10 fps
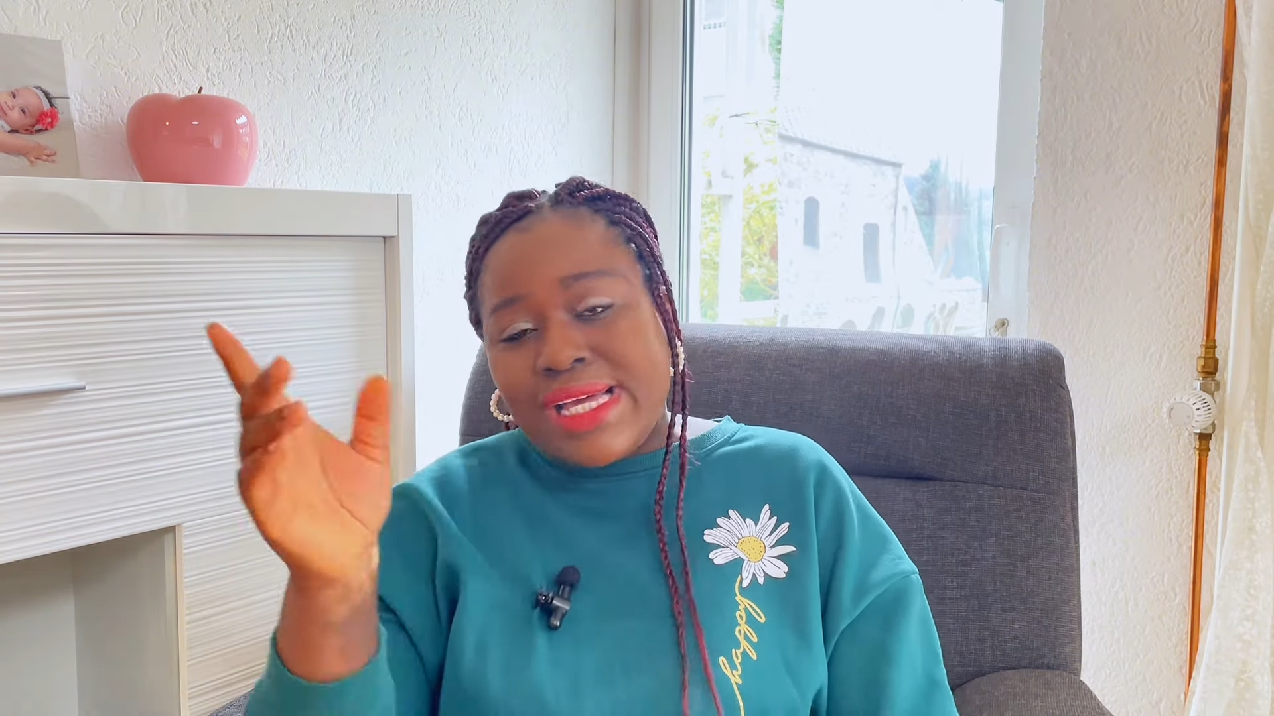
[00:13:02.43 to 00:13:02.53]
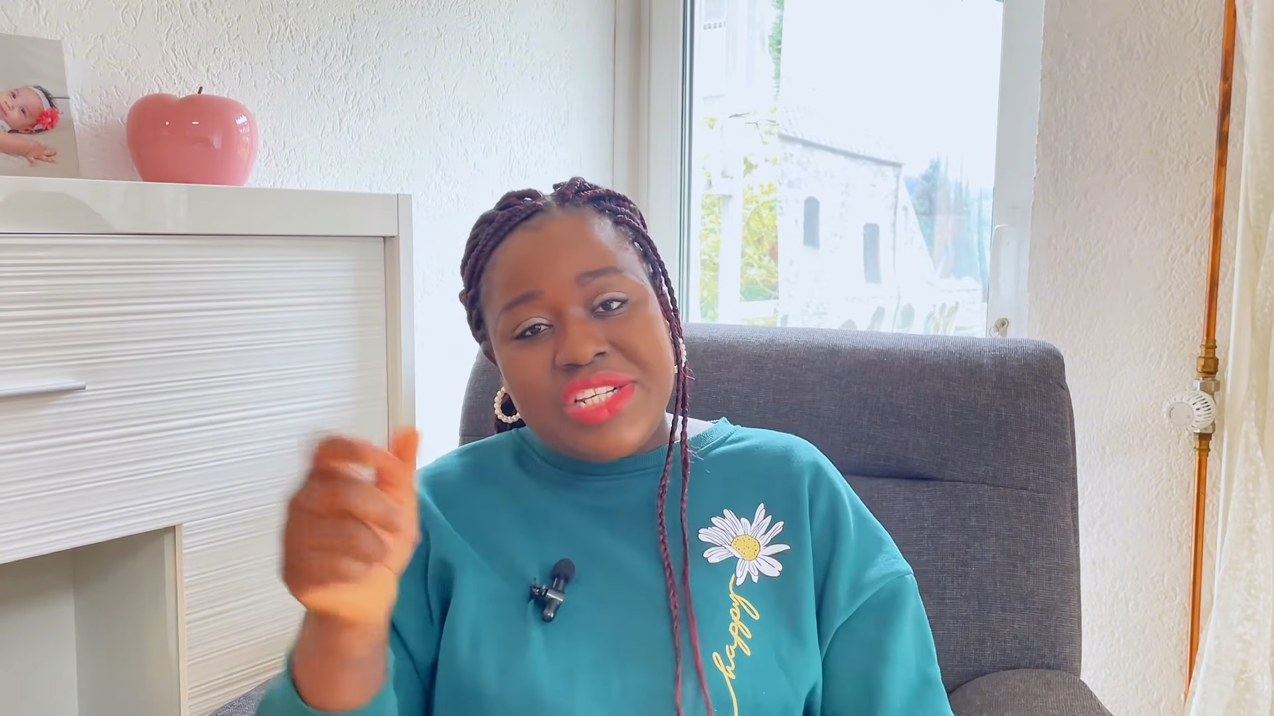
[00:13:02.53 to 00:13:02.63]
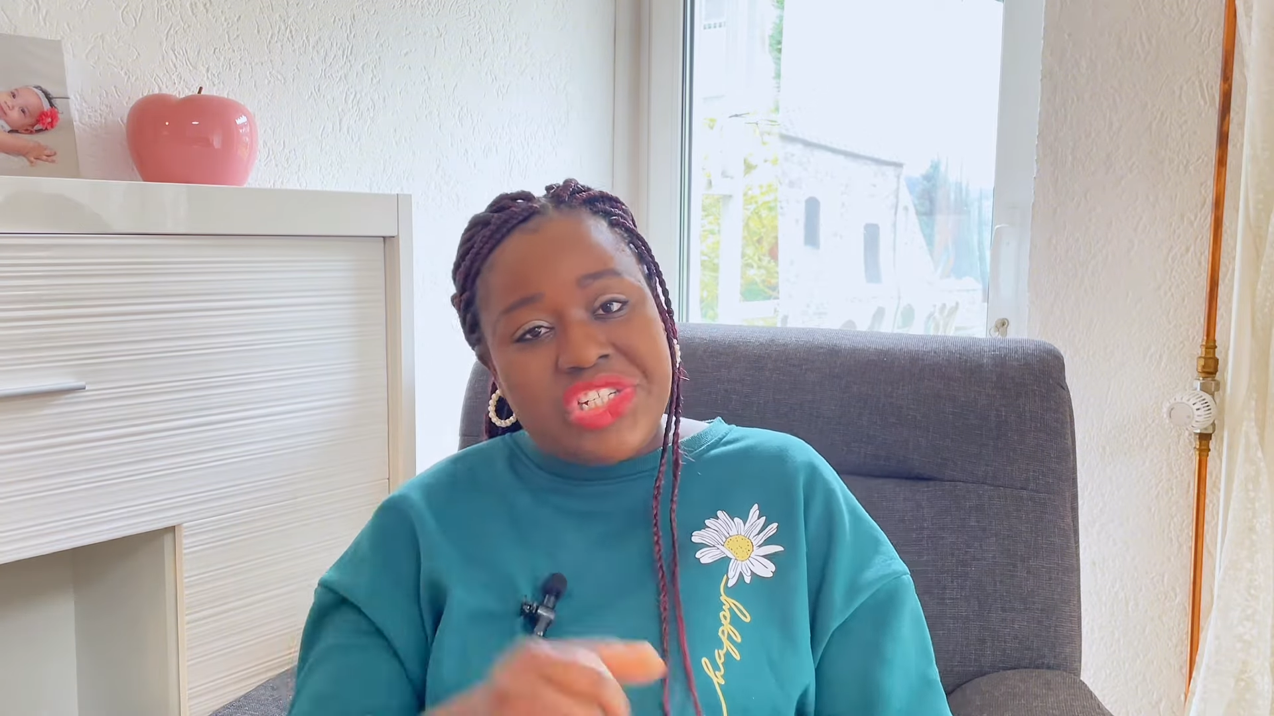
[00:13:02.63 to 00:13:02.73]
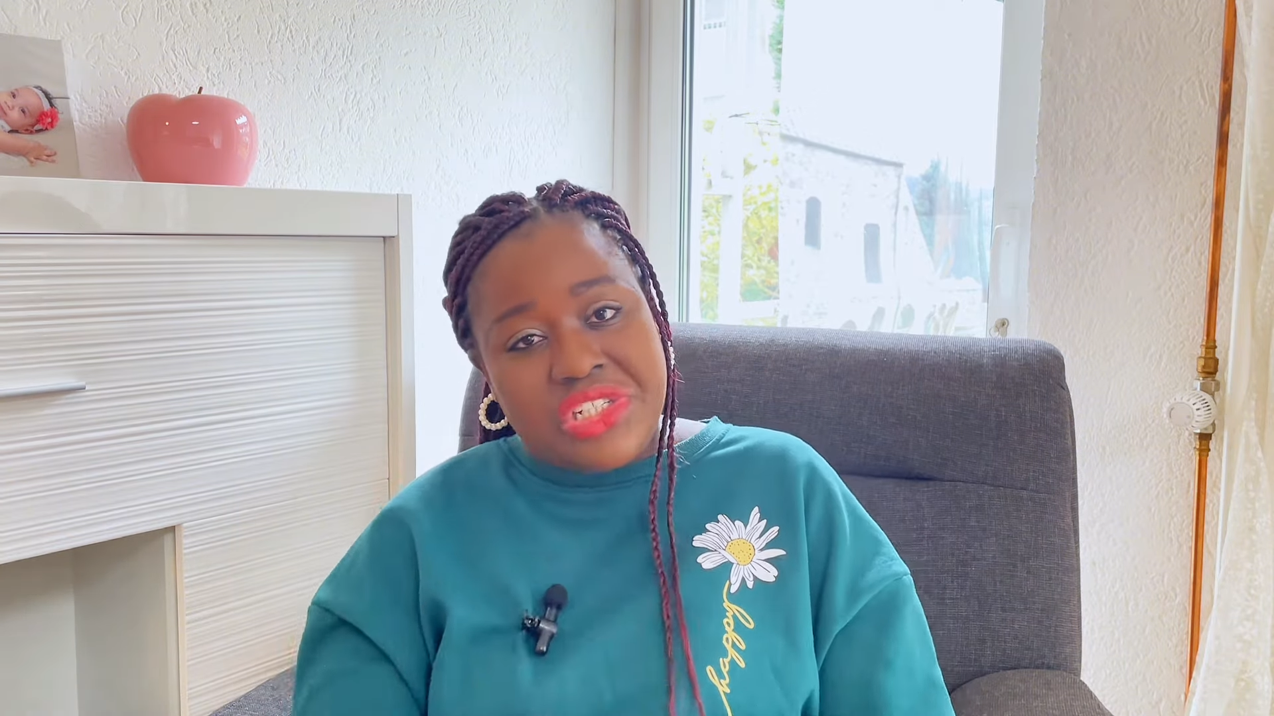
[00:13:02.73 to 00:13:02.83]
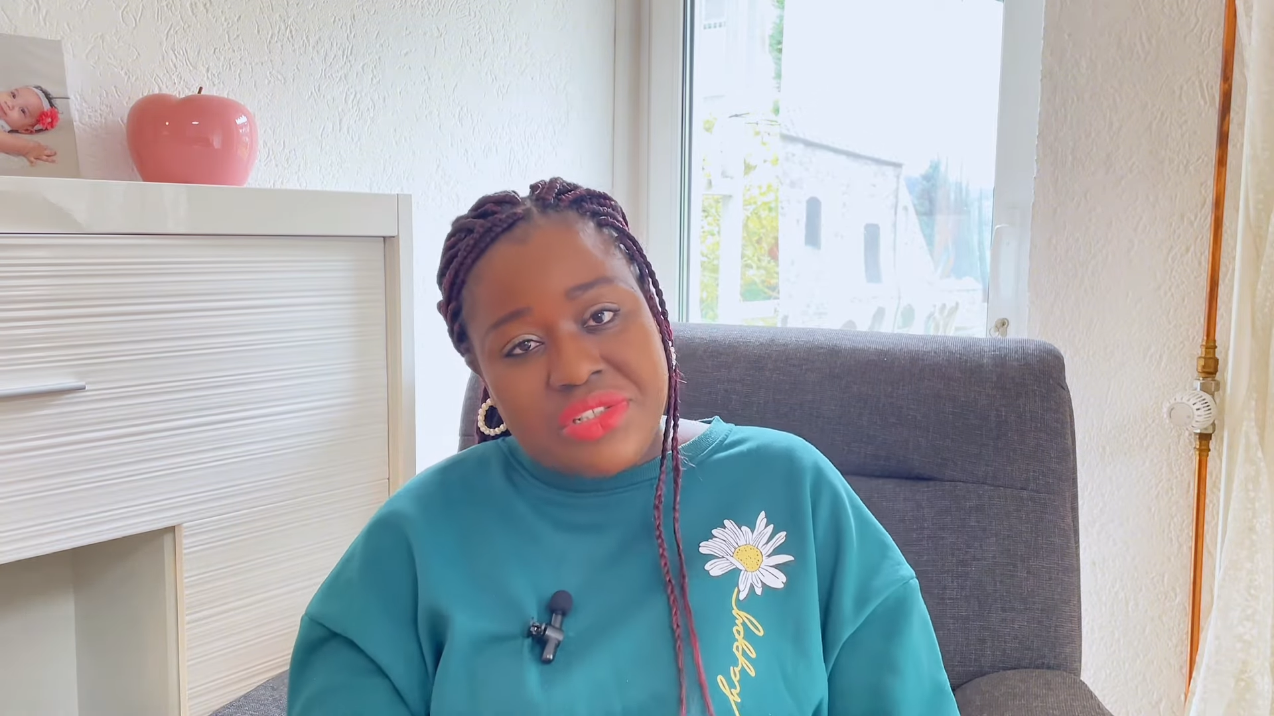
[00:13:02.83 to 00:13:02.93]

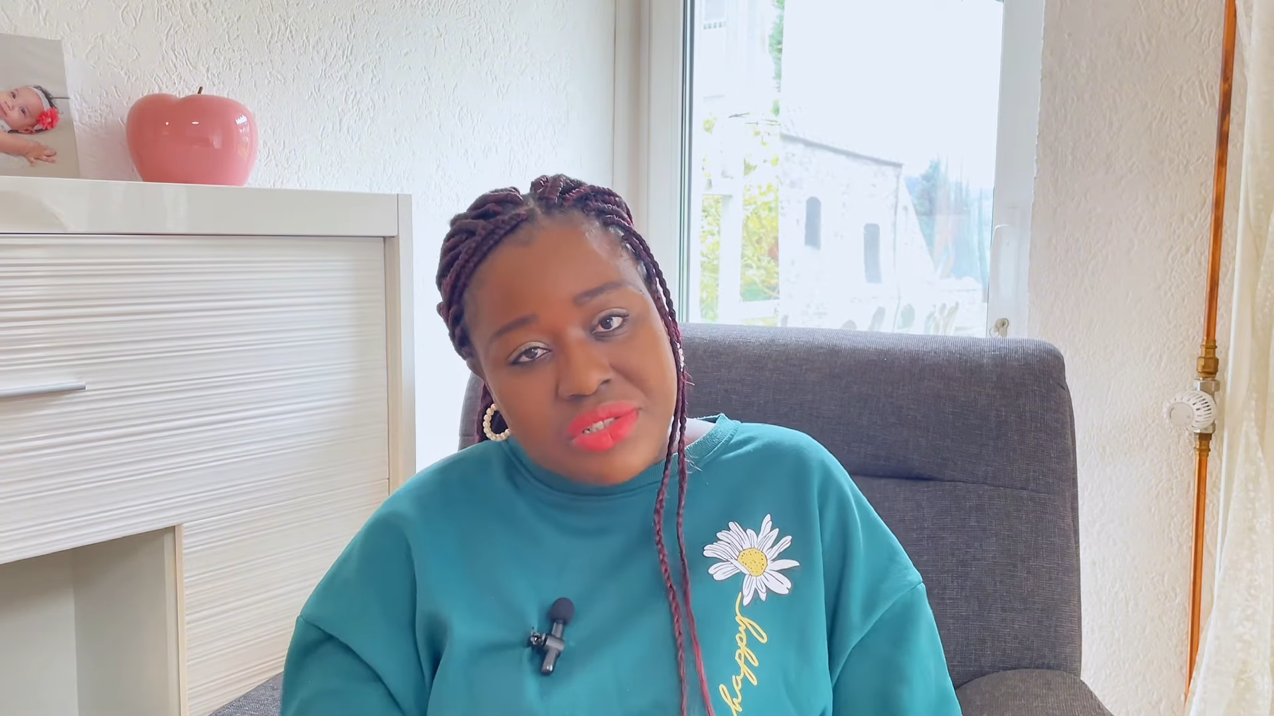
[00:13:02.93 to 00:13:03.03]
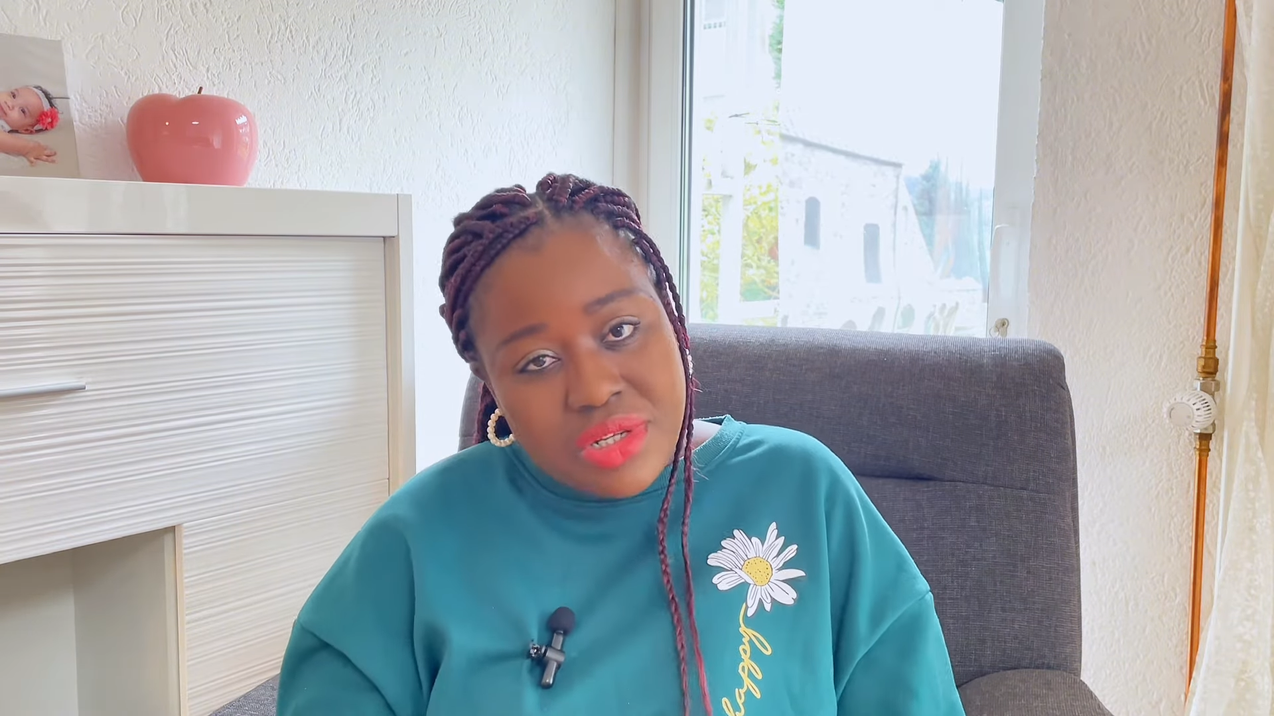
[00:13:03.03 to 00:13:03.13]
kitchen